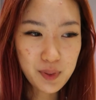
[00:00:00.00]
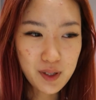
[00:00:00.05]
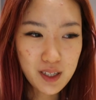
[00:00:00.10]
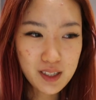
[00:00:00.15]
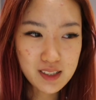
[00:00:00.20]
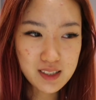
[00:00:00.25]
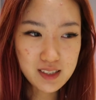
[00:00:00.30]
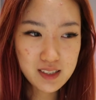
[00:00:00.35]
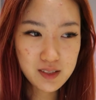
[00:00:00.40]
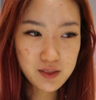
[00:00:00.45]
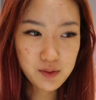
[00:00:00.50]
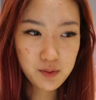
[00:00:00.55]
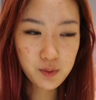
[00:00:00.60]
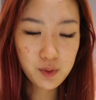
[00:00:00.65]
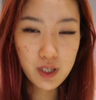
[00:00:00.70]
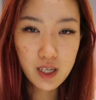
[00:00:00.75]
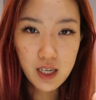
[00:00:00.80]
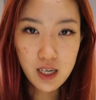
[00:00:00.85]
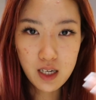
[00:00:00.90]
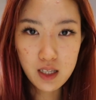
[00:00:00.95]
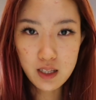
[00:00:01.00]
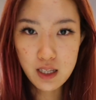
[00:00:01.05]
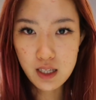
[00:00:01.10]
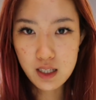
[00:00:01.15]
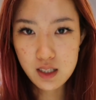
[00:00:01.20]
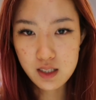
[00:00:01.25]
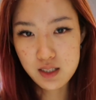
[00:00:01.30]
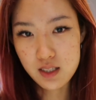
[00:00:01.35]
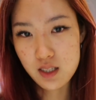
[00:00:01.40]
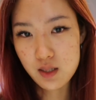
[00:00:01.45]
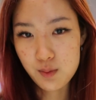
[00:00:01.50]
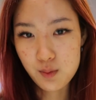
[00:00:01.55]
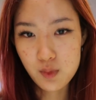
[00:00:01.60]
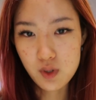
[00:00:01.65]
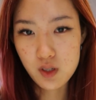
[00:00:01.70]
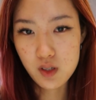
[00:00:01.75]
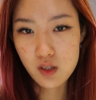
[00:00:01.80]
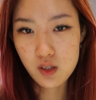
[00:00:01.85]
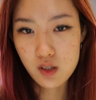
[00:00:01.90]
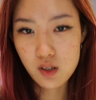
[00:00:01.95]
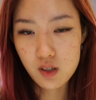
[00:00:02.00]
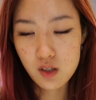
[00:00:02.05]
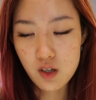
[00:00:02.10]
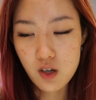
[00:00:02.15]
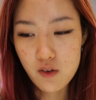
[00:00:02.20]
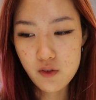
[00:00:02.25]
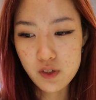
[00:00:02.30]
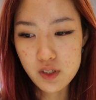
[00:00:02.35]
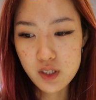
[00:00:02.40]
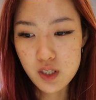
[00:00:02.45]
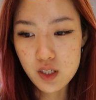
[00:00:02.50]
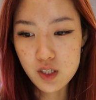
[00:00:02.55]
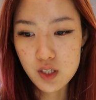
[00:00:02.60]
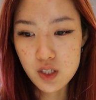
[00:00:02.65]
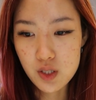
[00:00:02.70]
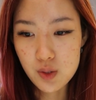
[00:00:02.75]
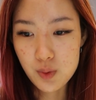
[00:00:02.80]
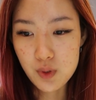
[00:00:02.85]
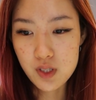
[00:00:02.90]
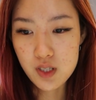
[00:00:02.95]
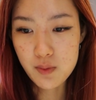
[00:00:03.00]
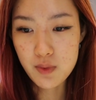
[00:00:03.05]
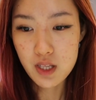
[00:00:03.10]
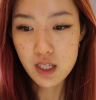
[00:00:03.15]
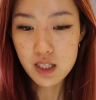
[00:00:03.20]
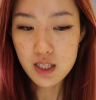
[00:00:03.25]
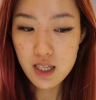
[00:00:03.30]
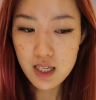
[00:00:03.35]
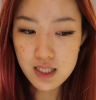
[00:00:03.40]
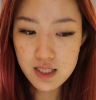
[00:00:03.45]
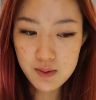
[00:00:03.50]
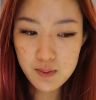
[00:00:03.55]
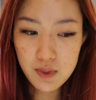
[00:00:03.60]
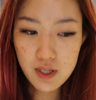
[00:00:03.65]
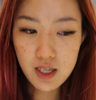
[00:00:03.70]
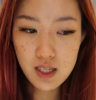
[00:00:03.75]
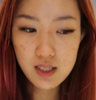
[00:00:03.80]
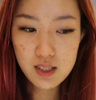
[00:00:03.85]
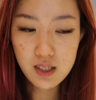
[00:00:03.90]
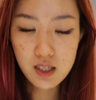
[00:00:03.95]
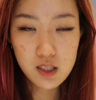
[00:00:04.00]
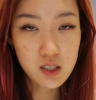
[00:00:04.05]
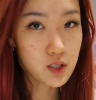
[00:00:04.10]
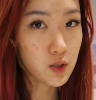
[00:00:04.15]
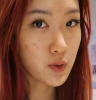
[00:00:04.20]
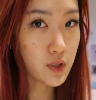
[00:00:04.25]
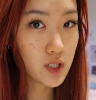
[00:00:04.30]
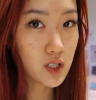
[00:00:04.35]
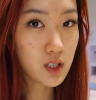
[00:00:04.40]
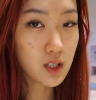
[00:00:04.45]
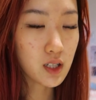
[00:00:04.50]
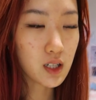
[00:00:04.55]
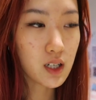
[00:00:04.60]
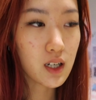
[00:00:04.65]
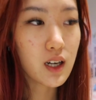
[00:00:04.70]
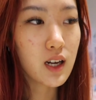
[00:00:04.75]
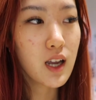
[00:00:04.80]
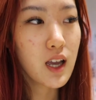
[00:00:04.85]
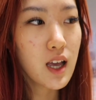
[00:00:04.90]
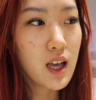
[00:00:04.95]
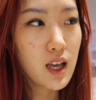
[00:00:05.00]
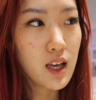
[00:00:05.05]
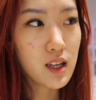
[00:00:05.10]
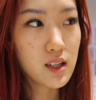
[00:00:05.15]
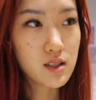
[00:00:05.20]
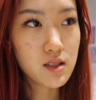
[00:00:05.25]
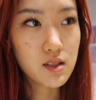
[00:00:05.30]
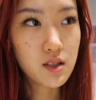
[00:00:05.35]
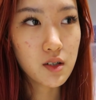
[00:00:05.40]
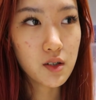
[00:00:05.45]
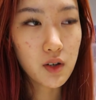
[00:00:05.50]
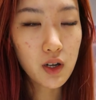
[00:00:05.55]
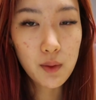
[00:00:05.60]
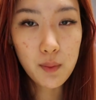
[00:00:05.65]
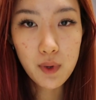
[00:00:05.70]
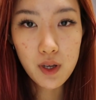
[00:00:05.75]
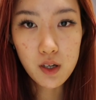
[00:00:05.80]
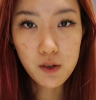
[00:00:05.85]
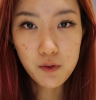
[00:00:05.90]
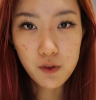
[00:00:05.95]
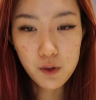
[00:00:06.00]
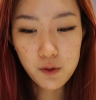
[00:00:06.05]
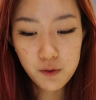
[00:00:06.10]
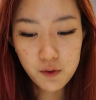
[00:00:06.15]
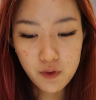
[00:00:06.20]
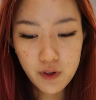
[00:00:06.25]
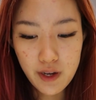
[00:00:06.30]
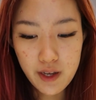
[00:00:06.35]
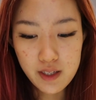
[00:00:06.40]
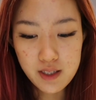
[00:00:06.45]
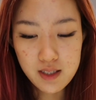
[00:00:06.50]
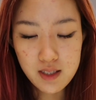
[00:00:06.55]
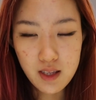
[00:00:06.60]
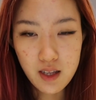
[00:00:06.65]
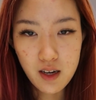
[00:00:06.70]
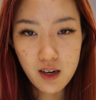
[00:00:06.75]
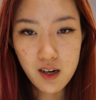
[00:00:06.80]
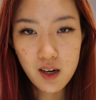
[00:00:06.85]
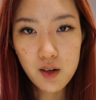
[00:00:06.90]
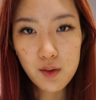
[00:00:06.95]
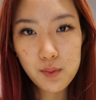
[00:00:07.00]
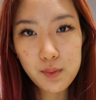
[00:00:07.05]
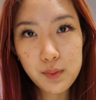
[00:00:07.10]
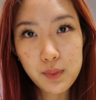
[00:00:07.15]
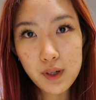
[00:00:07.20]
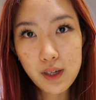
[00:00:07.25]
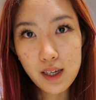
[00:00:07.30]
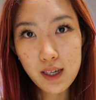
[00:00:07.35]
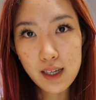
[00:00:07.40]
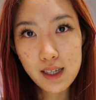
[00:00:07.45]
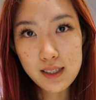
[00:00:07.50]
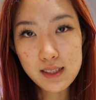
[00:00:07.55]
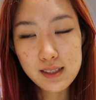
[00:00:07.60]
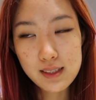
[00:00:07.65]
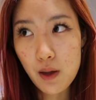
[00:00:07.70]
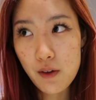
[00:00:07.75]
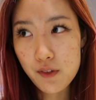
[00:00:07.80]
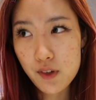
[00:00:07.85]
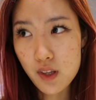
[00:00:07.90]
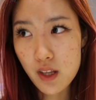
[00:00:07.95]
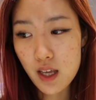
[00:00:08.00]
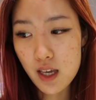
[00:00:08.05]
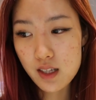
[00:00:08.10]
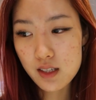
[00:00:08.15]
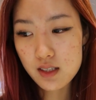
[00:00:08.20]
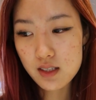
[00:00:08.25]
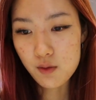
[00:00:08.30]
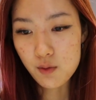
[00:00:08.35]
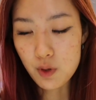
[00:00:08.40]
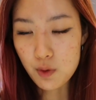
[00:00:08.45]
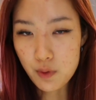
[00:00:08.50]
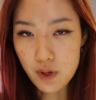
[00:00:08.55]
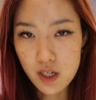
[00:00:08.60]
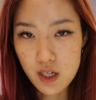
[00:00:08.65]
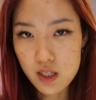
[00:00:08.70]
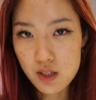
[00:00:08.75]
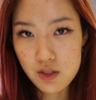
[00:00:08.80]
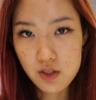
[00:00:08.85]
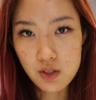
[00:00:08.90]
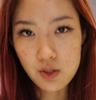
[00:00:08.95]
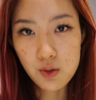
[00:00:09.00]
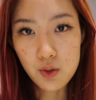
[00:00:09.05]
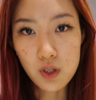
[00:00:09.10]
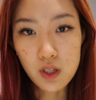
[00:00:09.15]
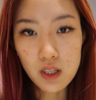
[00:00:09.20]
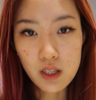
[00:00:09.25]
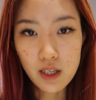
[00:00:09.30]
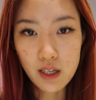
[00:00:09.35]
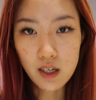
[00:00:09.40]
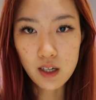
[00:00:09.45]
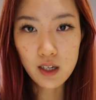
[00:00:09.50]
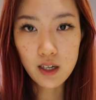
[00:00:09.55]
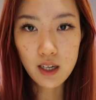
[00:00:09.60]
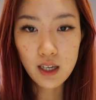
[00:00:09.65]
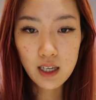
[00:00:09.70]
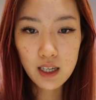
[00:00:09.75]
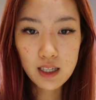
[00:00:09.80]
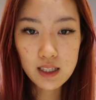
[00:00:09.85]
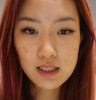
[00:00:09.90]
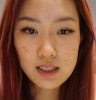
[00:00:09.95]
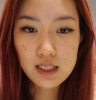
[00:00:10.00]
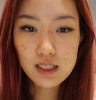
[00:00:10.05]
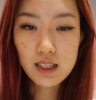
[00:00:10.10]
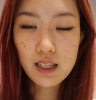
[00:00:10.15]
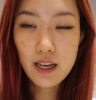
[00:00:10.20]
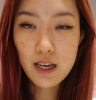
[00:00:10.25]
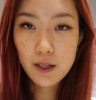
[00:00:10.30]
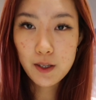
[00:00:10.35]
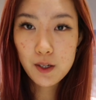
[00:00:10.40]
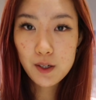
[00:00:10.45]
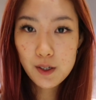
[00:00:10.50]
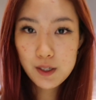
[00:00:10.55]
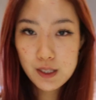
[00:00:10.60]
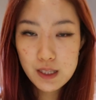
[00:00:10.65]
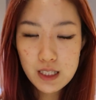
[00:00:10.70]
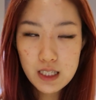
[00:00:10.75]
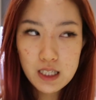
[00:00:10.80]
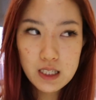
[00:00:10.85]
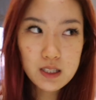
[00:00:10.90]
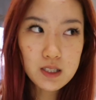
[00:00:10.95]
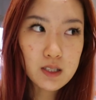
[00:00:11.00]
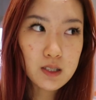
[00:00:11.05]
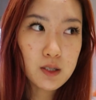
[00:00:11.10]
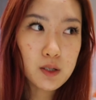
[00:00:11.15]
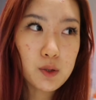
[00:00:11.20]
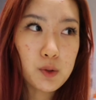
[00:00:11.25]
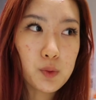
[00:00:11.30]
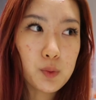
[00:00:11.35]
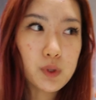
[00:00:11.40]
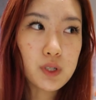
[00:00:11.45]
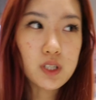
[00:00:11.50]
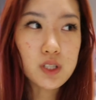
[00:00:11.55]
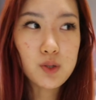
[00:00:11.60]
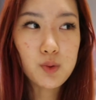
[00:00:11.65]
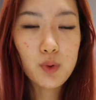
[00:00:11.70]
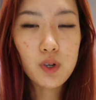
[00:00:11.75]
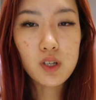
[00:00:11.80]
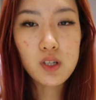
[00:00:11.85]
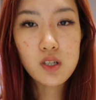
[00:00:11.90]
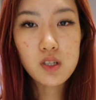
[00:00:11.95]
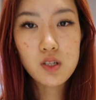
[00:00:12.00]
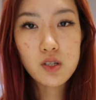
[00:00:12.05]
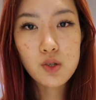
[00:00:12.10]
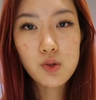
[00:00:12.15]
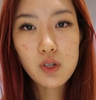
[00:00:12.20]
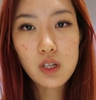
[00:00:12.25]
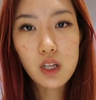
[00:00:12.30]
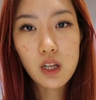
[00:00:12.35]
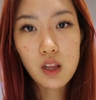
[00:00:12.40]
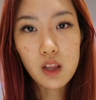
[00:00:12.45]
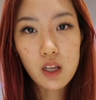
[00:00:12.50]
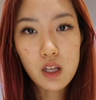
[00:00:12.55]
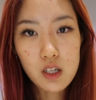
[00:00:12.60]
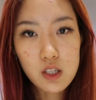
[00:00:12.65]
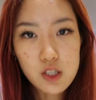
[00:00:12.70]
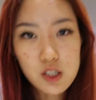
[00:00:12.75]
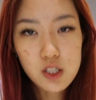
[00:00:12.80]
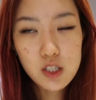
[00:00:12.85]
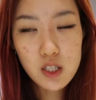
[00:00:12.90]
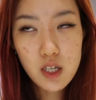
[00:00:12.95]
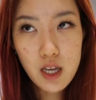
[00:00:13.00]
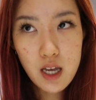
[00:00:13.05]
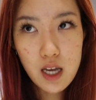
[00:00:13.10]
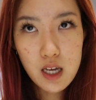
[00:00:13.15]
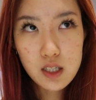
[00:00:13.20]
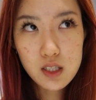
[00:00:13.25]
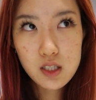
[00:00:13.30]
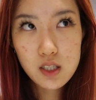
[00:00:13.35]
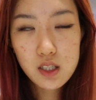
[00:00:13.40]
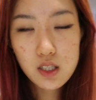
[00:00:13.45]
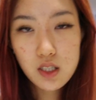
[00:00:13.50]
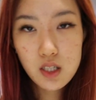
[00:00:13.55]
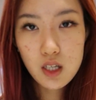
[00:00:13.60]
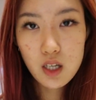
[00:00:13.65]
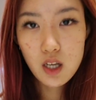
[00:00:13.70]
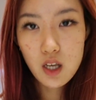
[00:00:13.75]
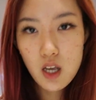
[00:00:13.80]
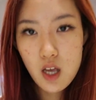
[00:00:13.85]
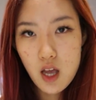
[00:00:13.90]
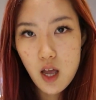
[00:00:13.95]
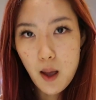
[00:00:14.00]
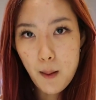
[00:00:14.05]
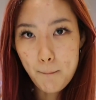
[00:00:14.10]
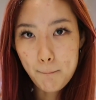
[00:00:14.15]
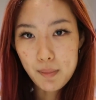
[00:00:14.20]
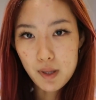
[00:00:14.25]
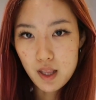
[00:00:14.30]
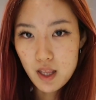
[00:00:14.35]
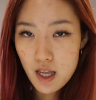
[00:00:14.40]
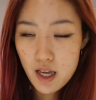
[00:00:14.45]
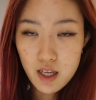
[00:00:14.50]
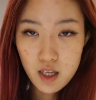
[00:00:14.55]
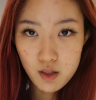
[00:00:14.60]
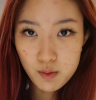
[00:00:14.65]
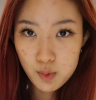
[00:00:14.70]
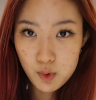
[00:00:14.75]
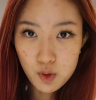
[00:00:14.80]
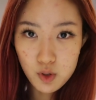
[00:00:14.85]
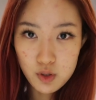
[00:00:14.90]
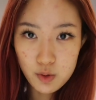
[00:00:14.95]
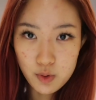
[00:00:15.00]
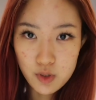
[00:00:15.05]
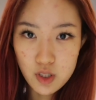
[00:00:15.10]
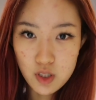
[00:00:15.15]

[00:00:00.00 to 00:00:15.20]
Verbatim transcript: But we had, like, some uh, conversations with some of the classmates. Got to know each other. And so I made a few friends there. But after that, we ran into Claire and Nagamani. And so we just went to eat lunch at Playa Bowls,